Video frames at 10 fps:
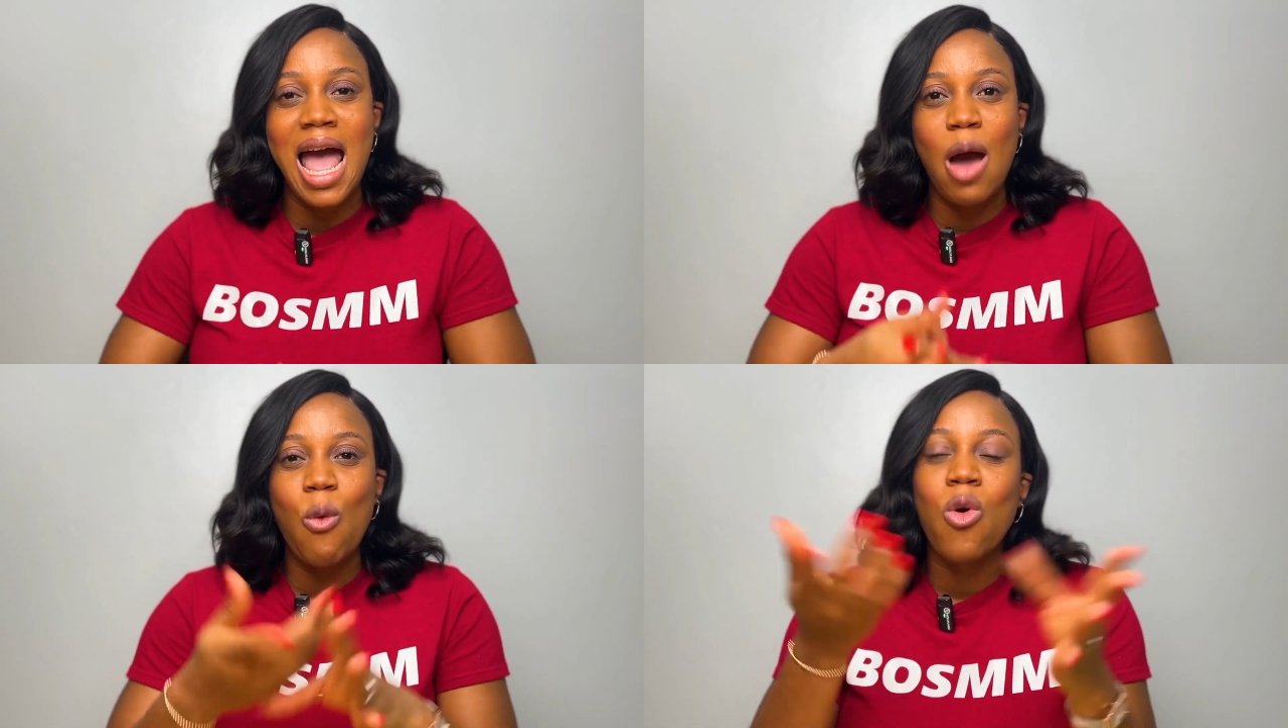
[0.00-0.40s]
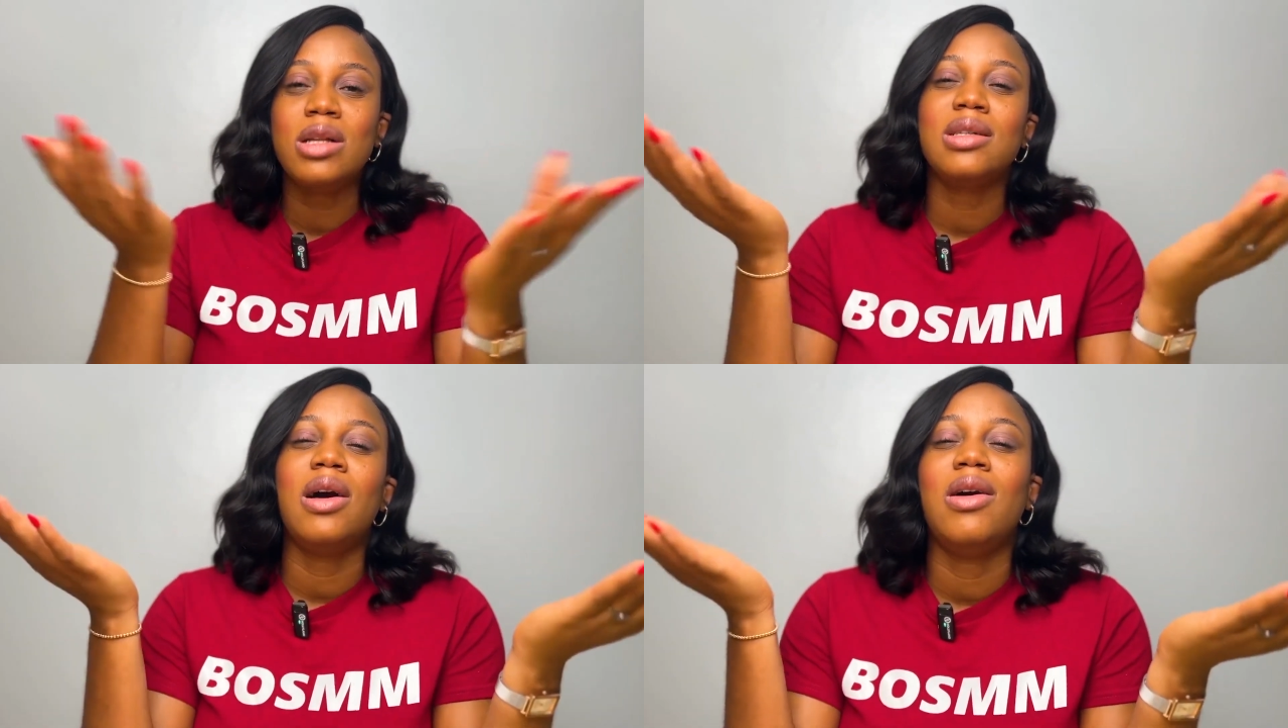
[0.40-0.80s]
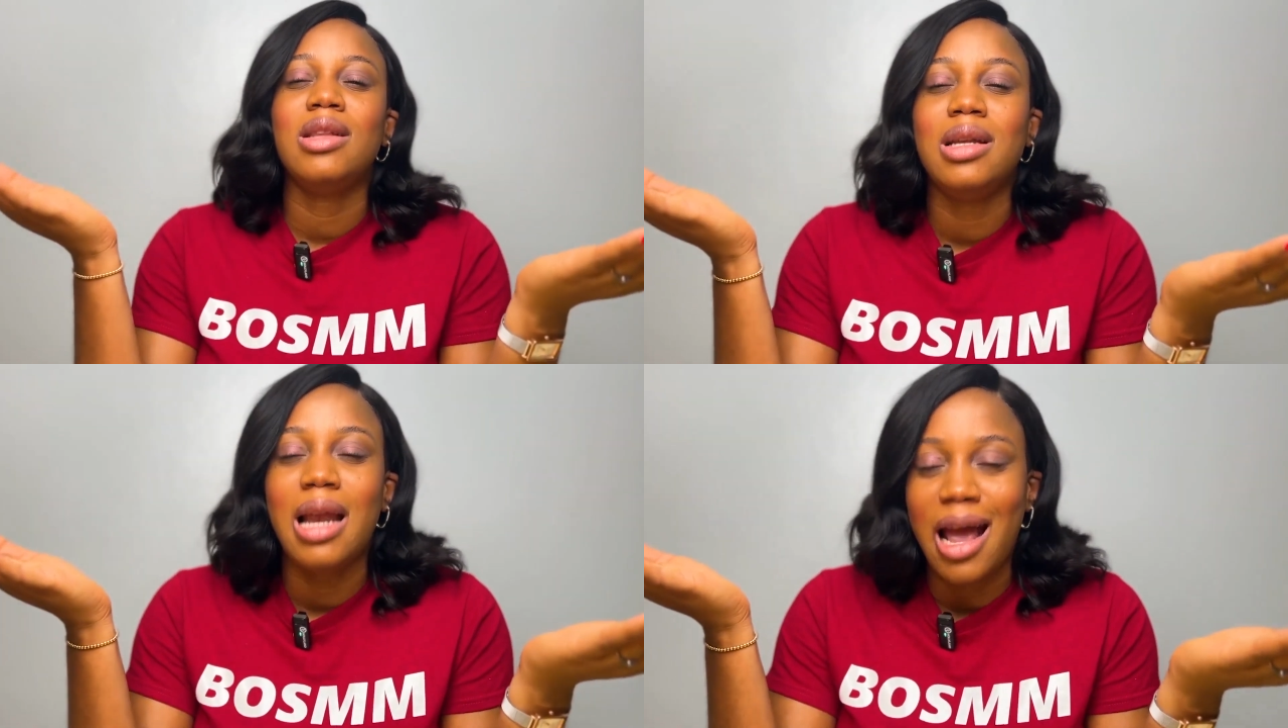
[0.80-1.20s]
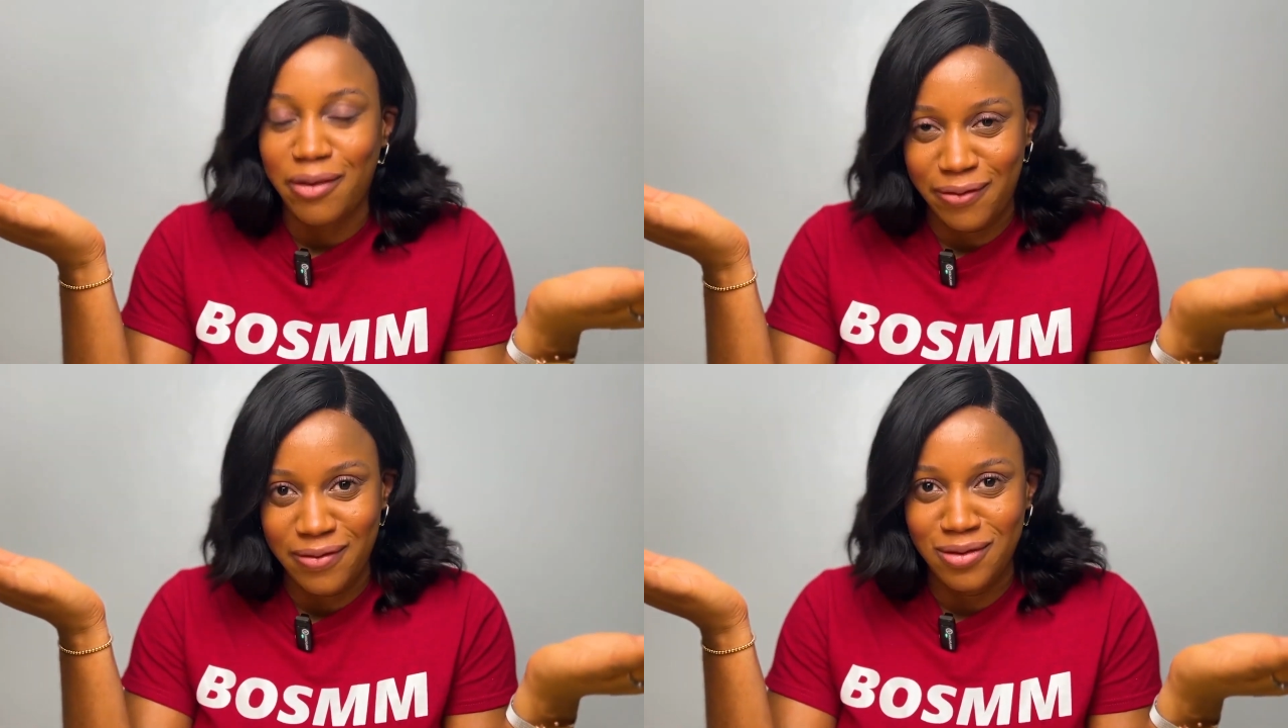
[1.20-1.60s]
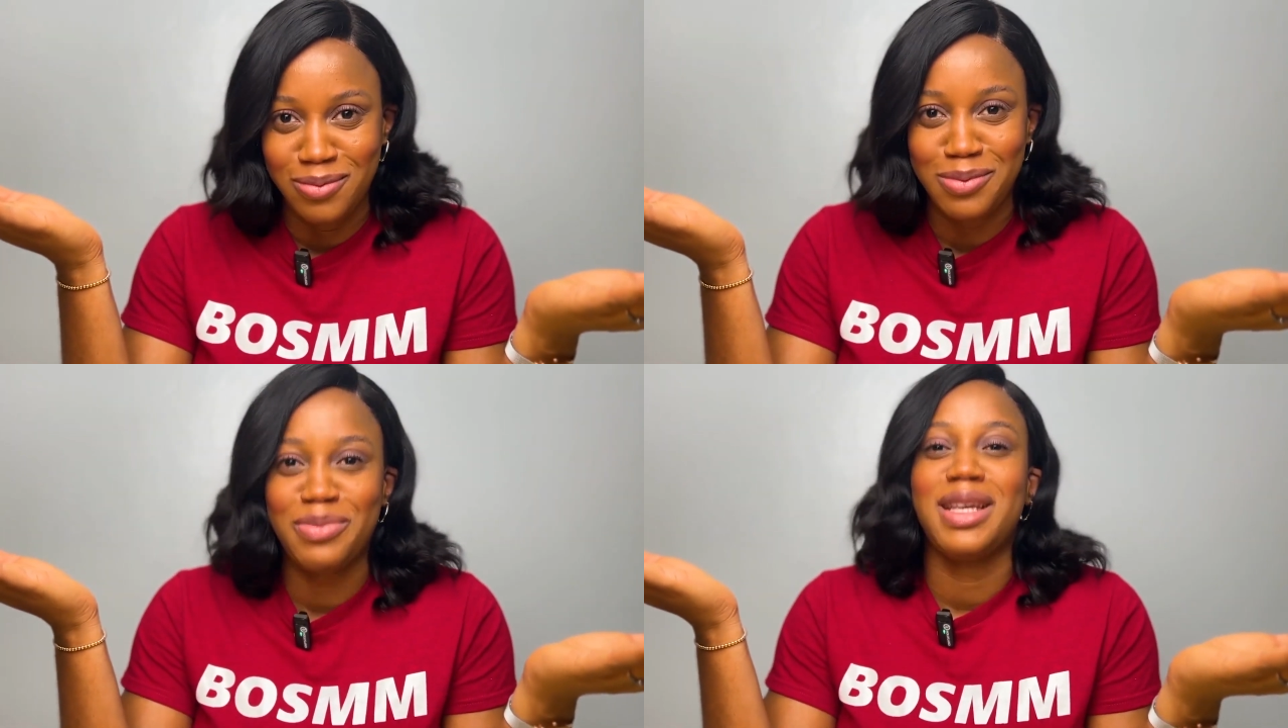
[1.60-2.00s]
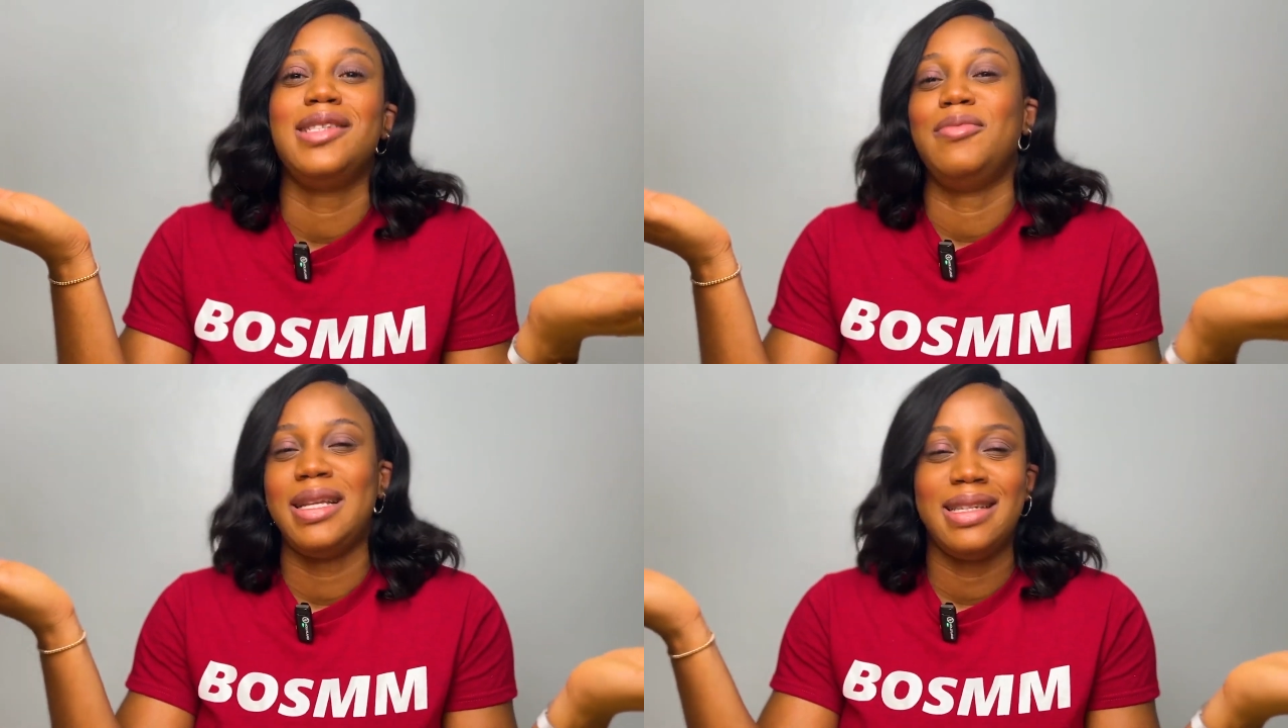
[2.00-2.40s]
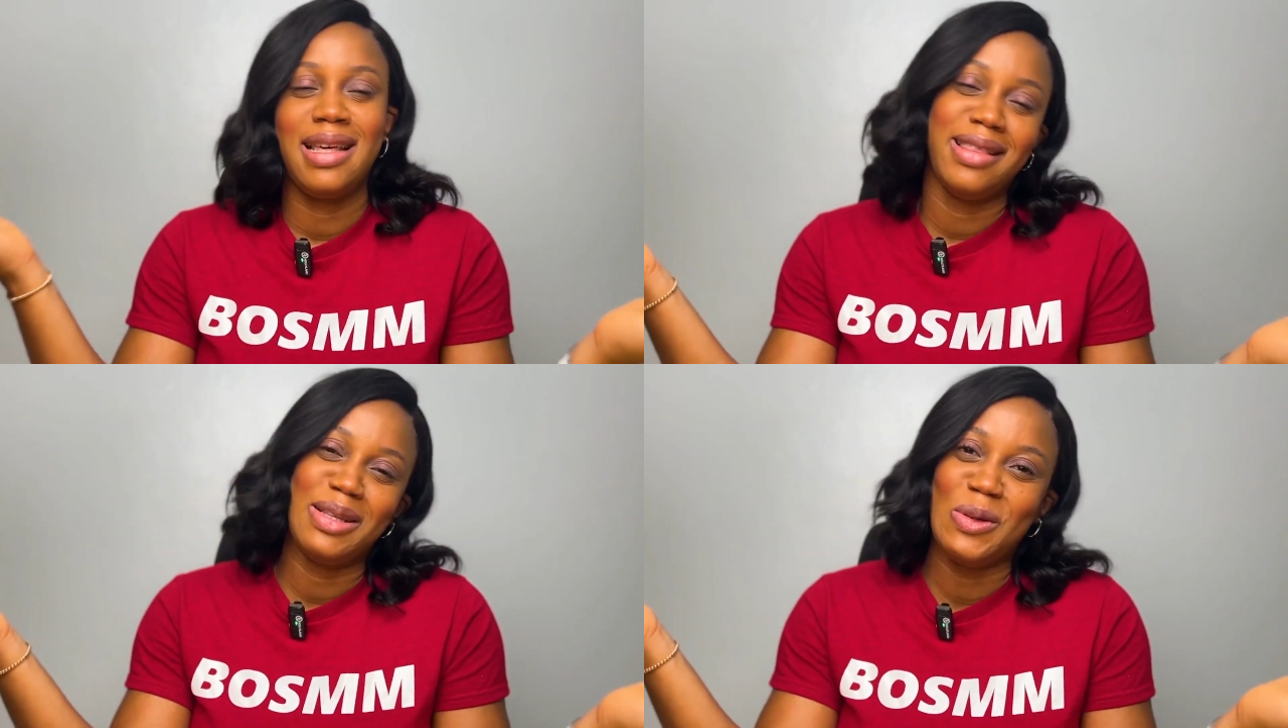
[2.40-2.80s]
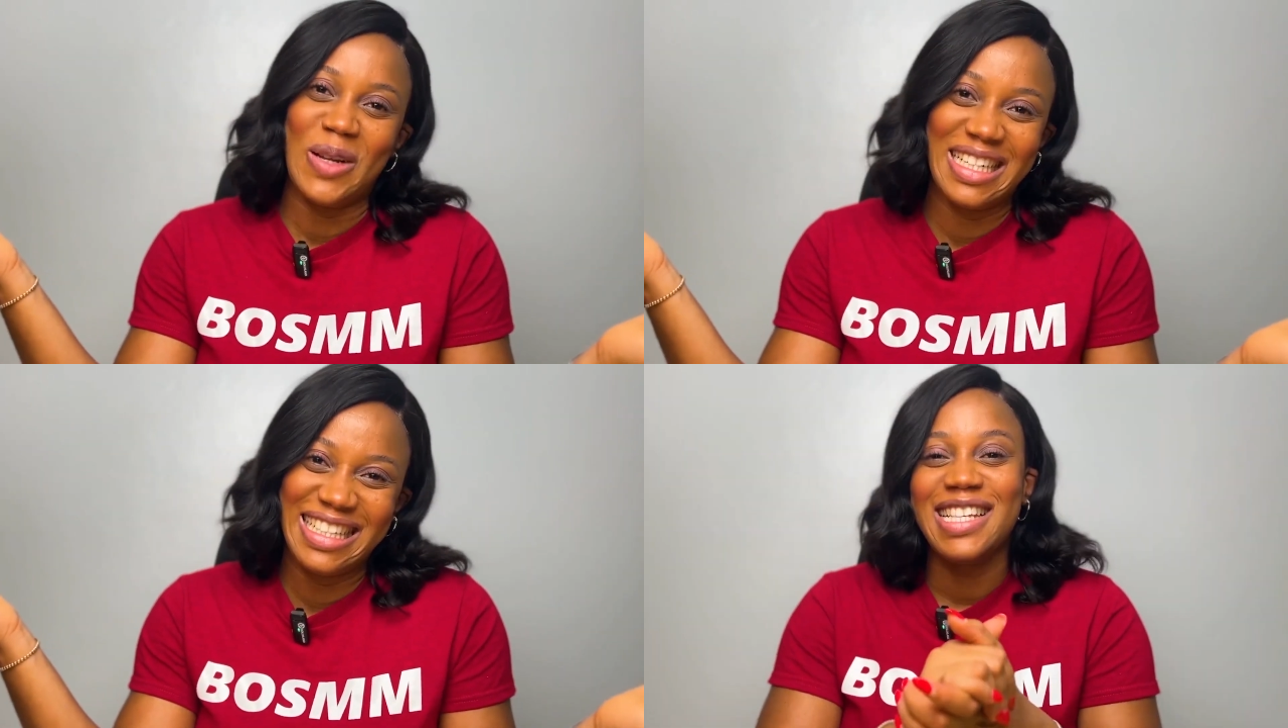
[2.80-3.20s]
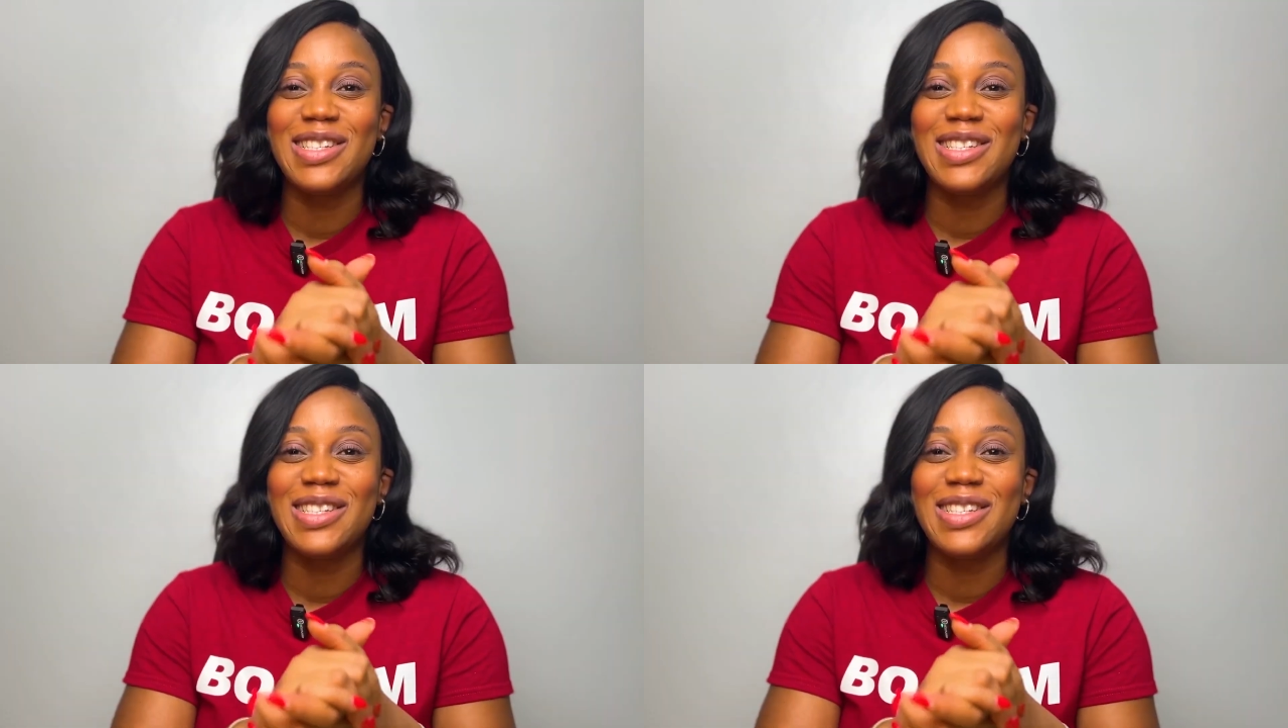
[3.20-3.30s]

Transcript: What other life is better than this one?